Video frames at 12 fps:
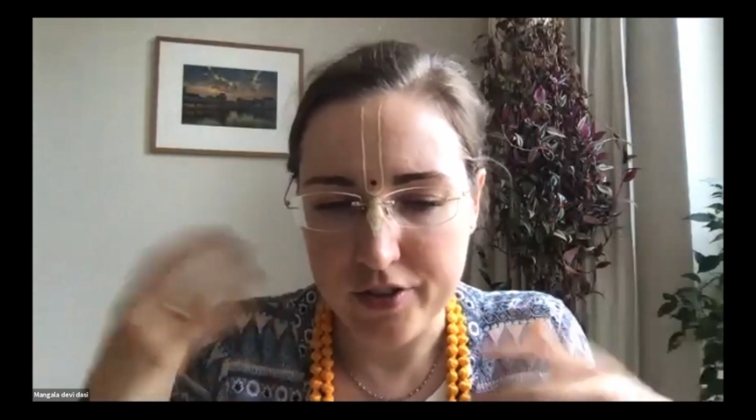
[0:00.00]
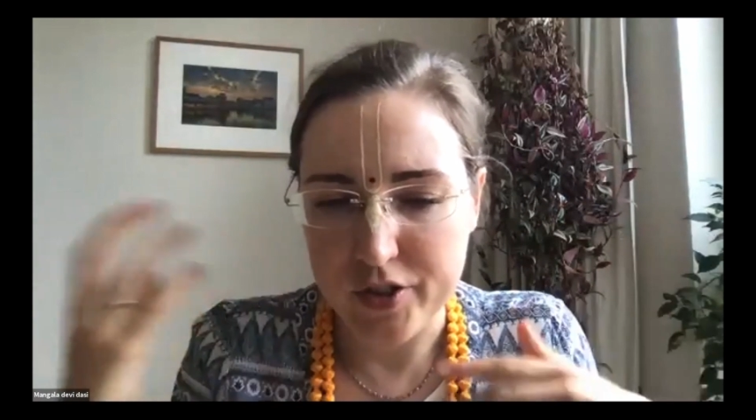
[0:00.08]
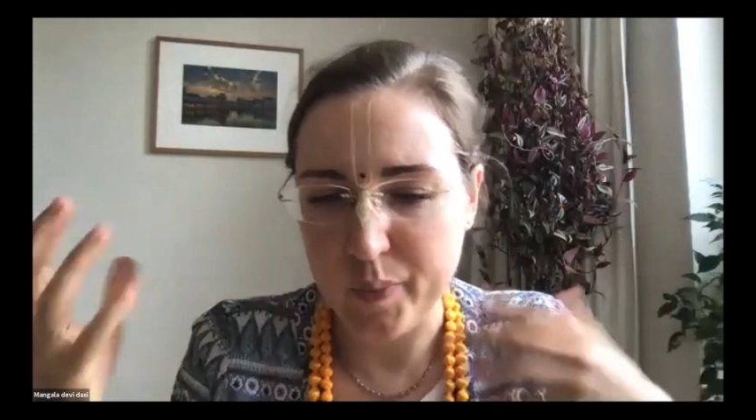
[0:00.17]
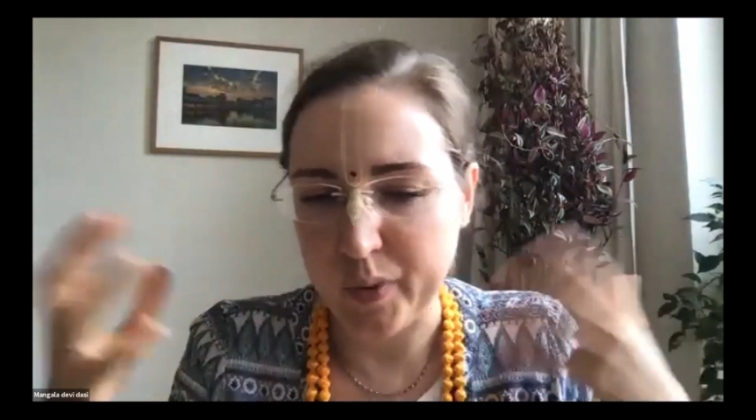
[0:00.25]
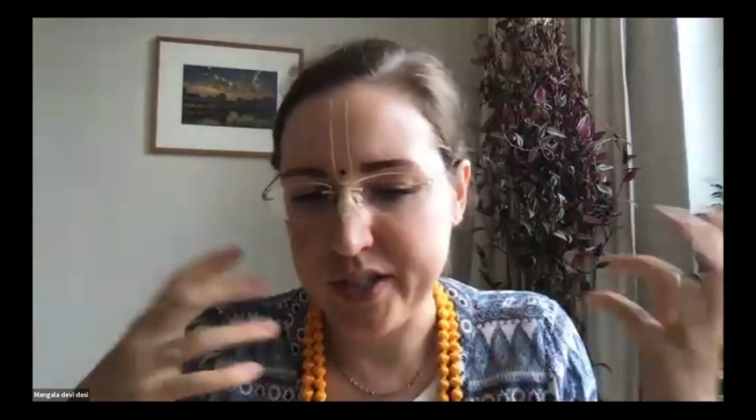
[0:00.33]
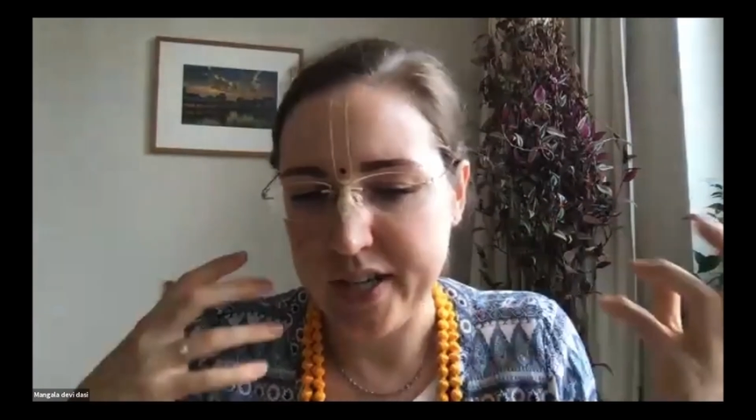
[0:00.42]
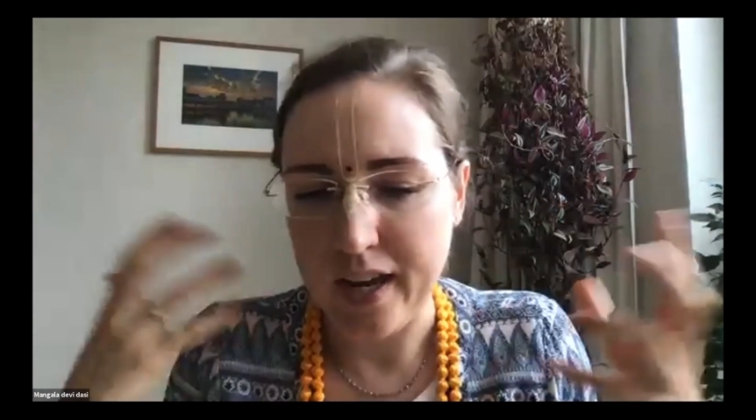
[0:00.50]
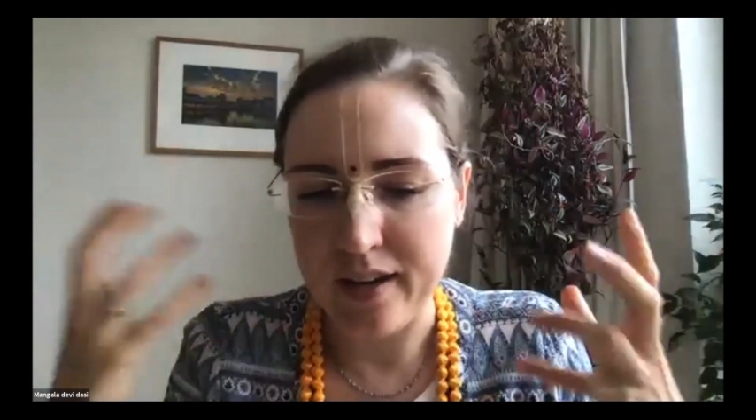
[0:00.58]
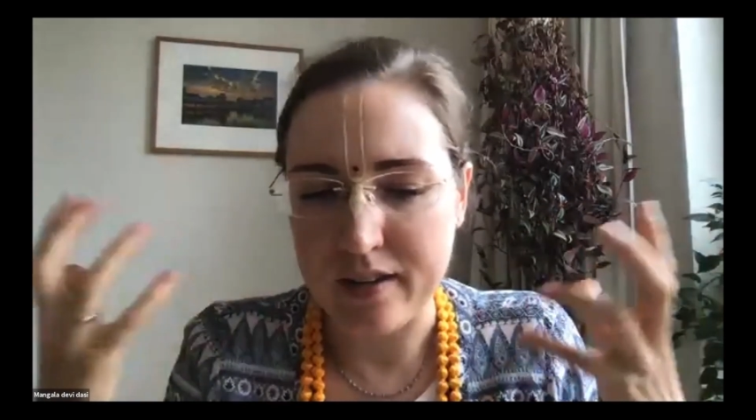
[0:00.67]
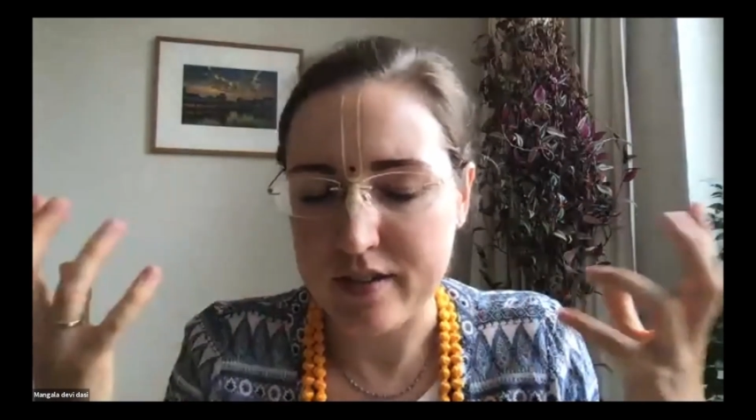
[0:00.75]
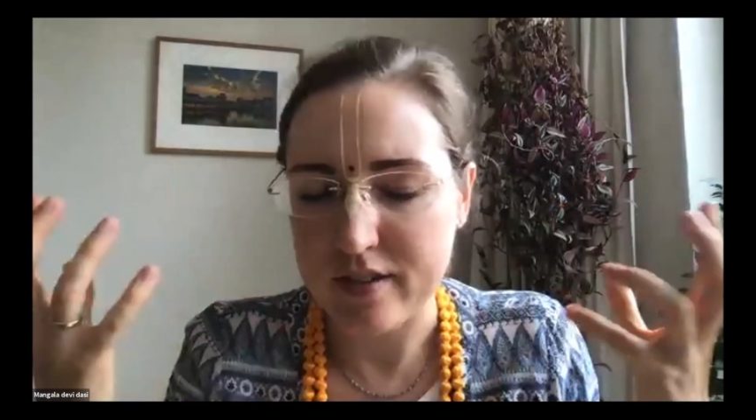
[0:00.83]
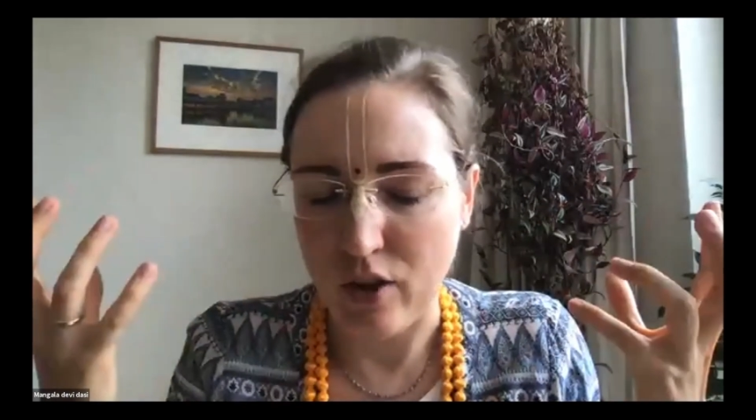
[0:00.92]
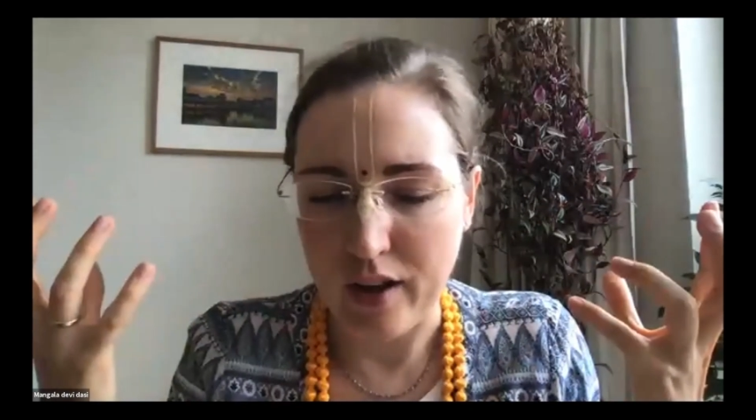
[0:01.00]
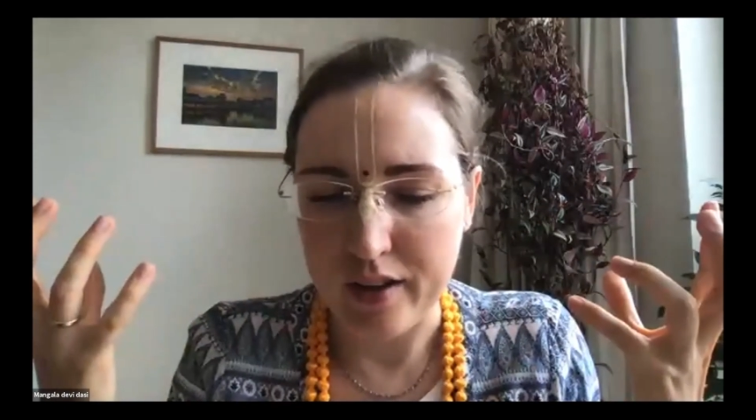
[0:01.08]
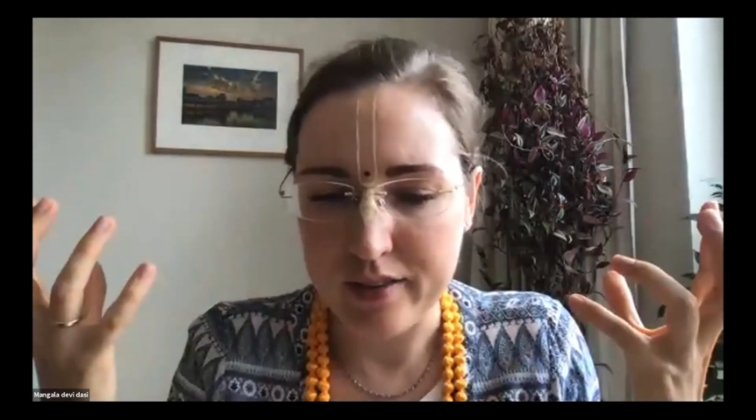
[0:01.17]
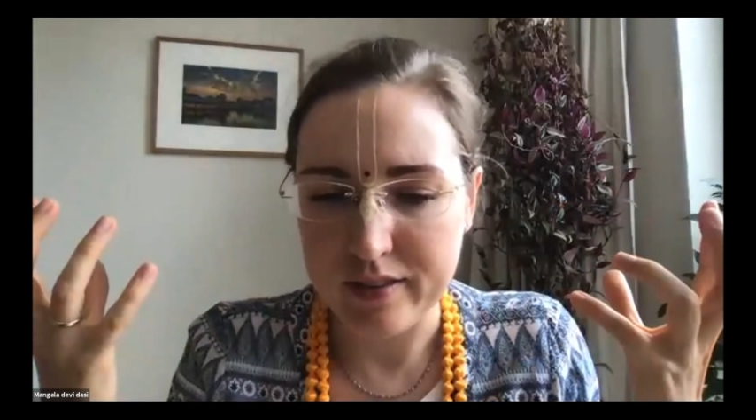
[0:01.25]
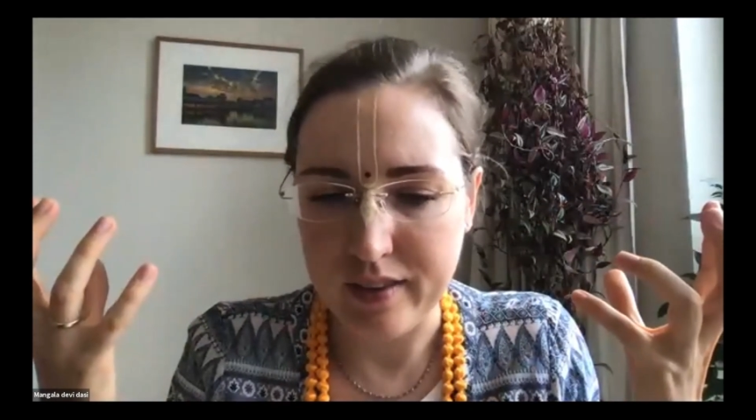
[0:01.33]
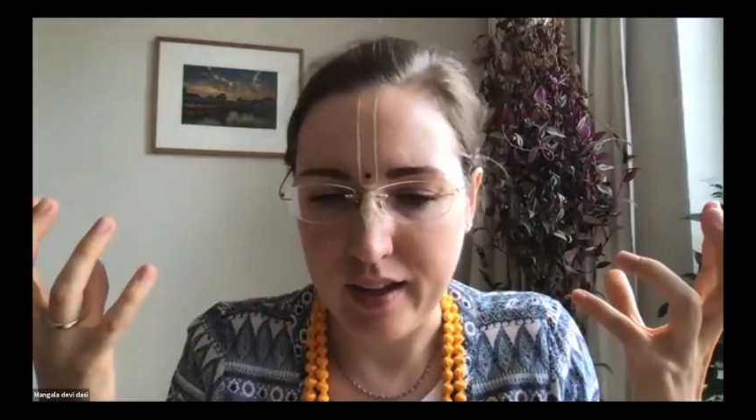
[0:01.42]
spontaneous
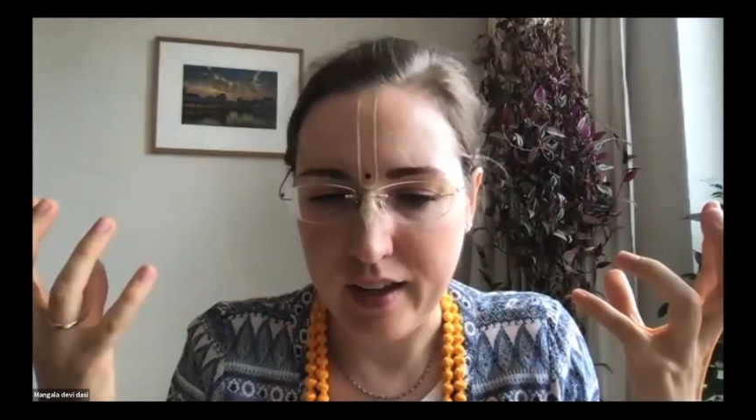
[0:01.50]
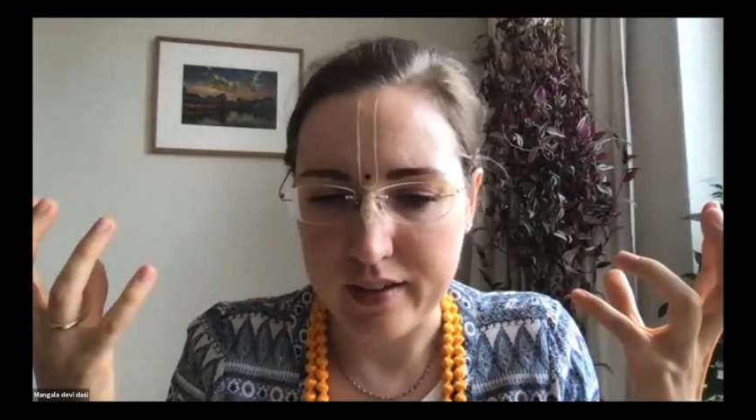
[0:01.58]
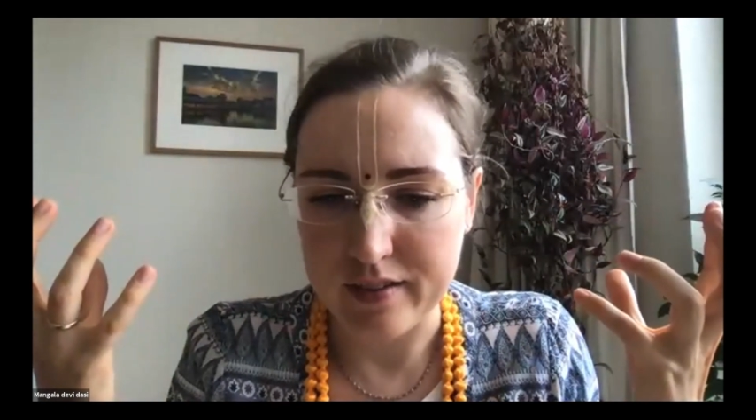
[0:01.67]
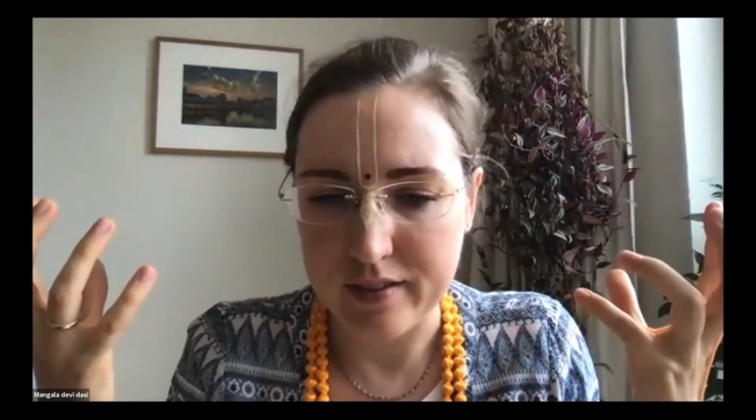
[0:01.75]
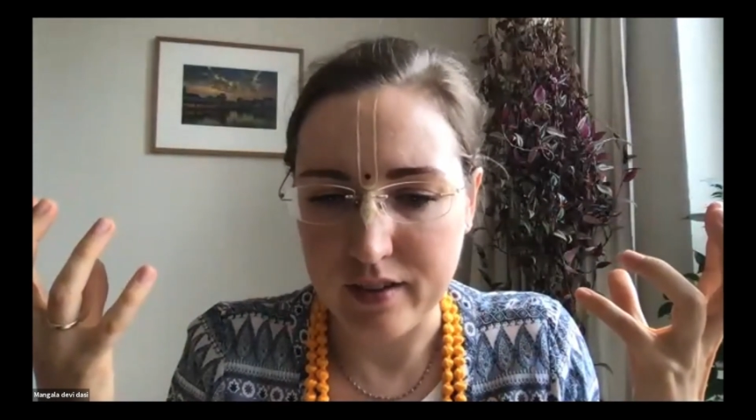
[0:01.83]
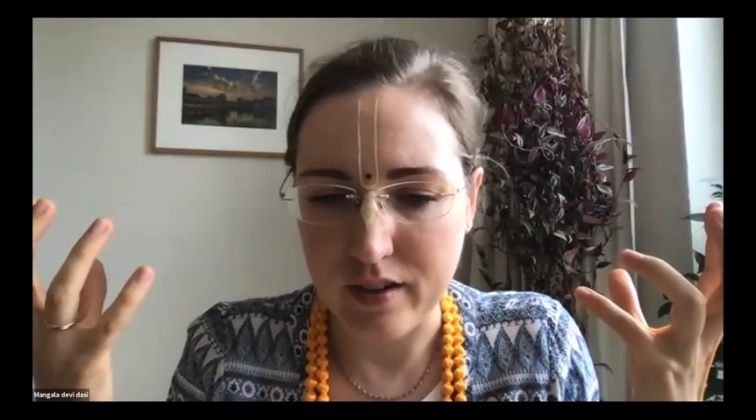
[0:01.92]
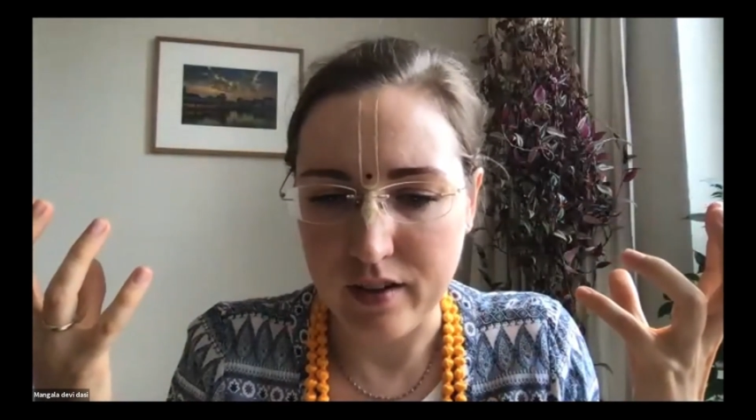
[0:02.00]
thoughts that